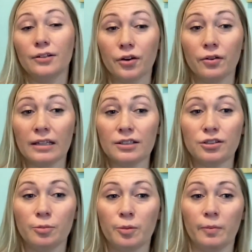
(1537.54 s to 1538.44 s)
no, that's
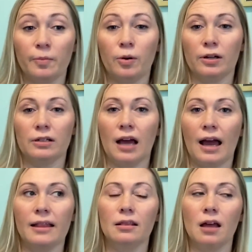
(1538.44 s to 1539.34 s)
super important.
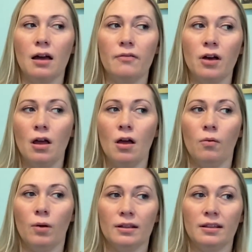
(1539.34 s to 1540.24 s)
I love
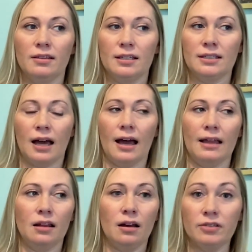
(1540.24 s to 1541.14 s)
one of the things that I
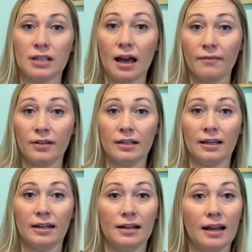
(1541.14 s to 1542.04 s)
love is having an
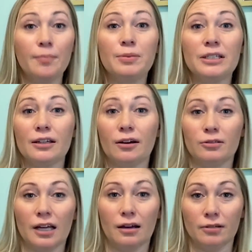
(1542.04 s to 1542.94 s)
empty
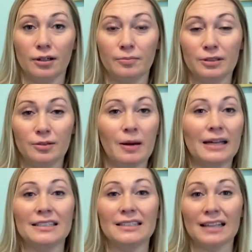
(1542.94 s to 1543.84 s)
hotel room to
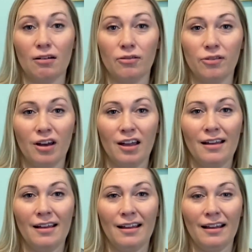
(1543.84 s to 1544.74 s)
myself.
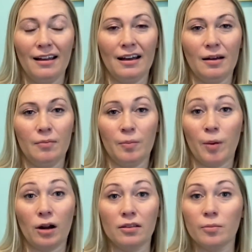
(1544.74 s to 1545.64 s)

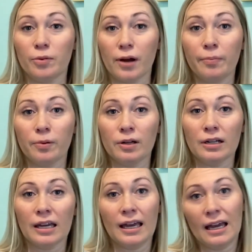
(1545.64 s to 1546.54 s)
Part of the prep work
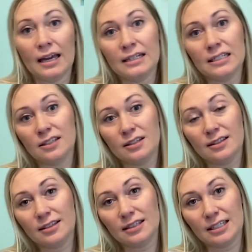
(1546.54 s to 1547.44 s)
and
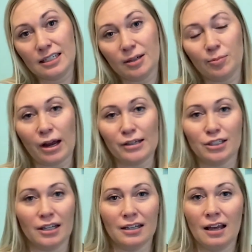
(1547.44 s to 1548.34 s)
the
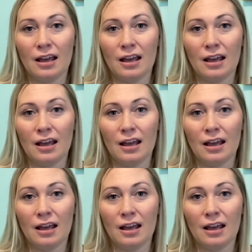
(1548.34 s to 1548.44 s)
decompression.